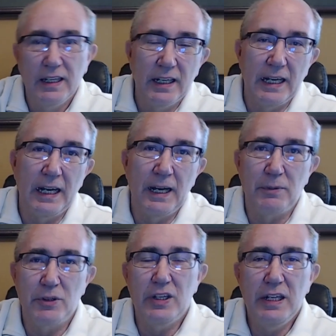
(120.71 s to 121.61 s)

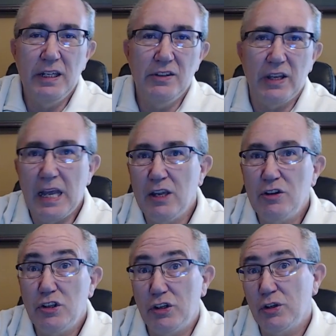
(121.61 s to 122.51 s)
machines
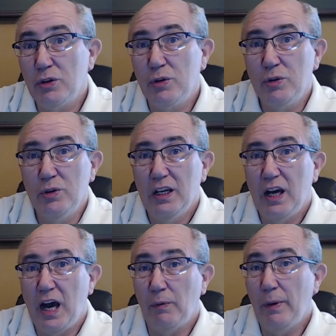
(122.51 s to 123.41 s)
into
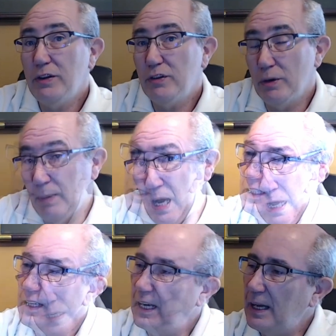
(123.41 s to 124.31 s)
a retro
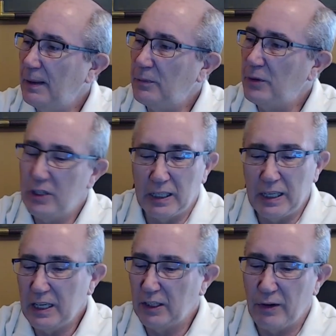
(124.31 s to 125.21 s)
mod. You could
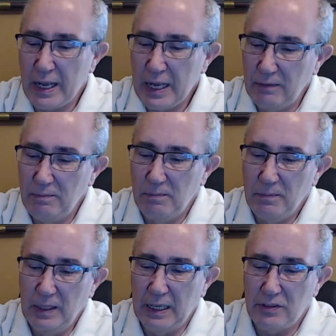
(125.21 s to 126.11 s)
get a great
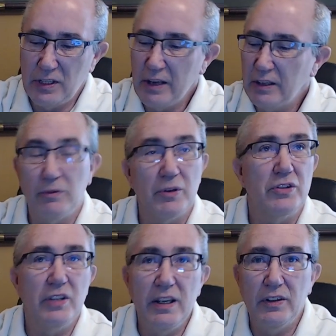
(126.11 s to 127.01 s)
sounding
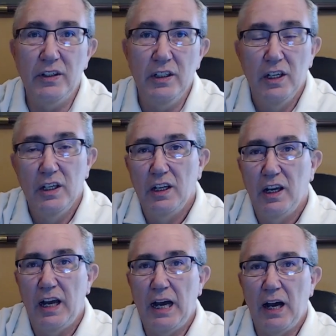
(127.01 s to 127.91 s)
receiver,
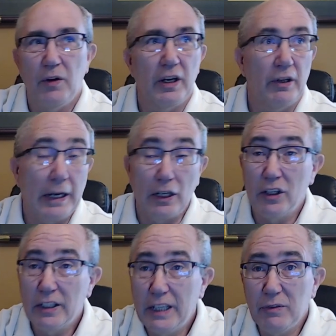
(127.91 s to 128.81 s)
a great
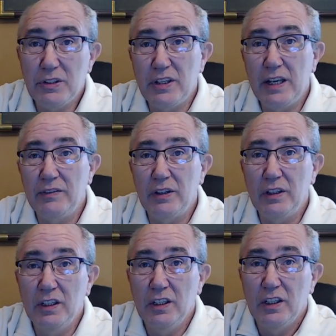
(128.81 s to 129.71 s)
looking
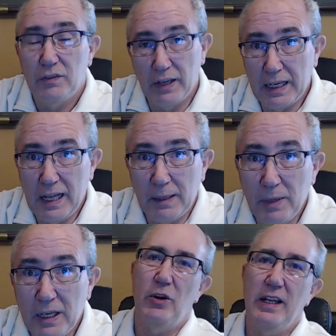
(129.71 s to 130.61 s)
receiver for not a lot of
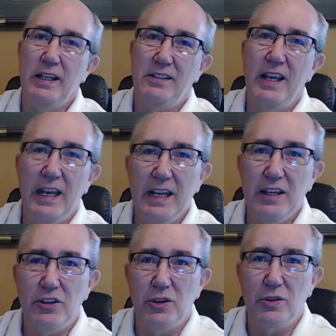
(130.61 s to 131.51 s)
money. Let's get
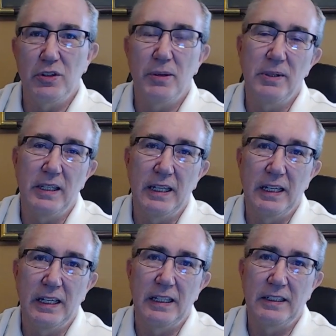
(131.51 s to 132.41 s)
into some of
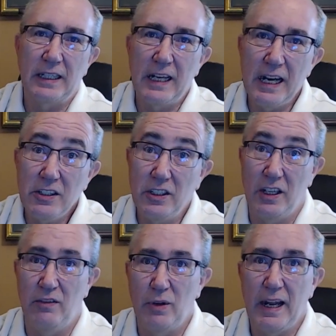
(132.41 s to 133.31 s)
the guts
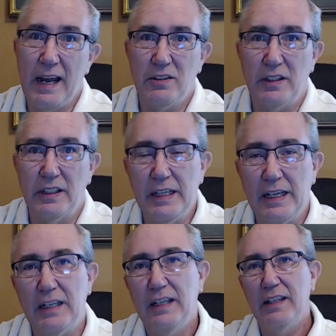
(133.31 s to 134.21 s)
of what I actually
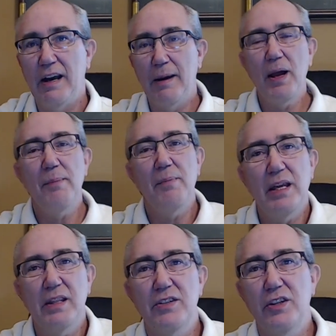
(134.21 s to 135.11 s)
did. Now, I might make
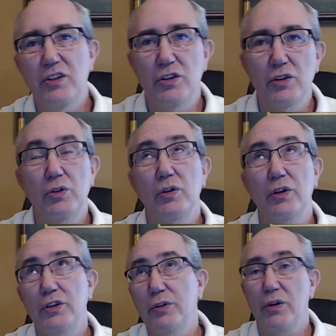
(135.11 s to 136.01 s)
this into a
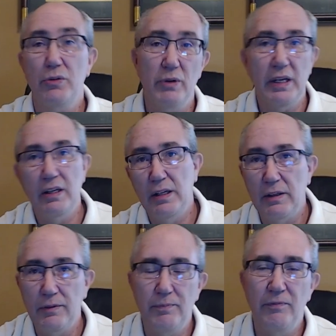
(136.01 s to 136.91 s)
2 or
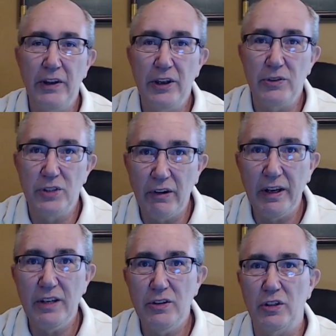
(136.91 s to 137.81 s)
3 video
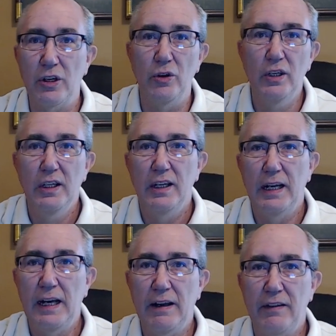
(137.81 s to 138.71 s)
series, so
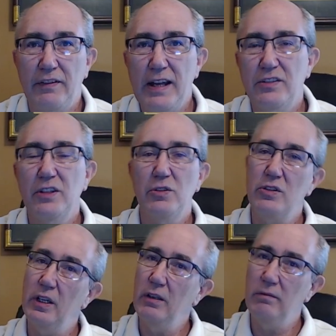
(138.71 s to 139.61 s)
if that's
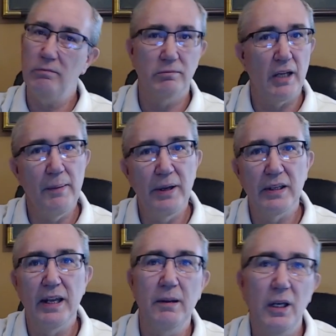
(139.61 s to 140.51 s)
interesting, comment
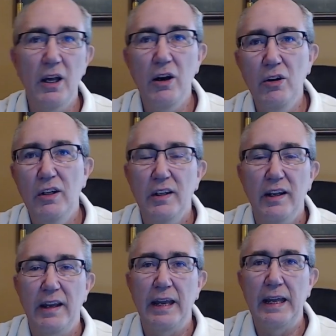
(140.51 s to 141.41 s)
down below
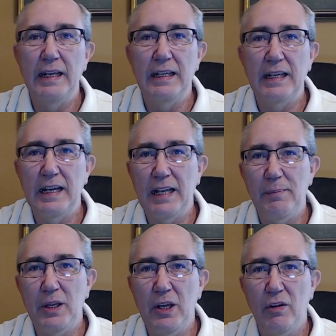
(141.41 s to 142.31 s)
and let
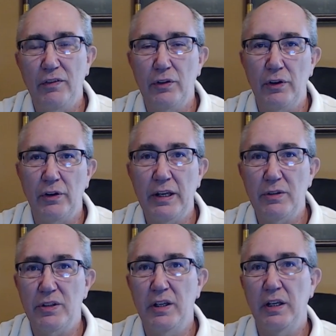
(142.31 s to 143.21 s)
me know if you're
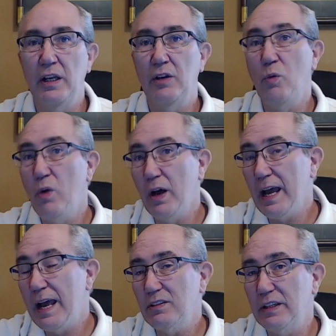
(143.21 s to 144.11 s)
interested in what I
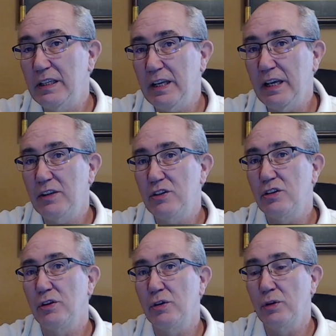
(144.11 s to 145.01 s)
actually did
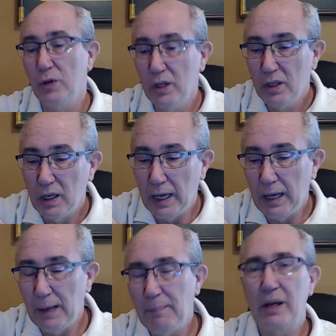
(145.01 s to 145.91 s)
to
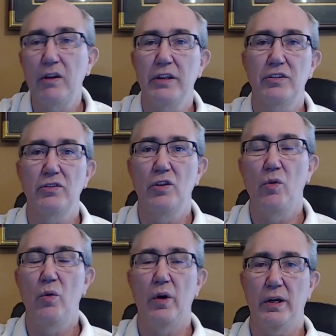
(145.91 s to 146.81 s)
make all this
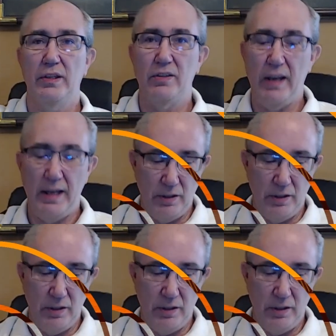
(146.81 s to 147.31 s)
work inside this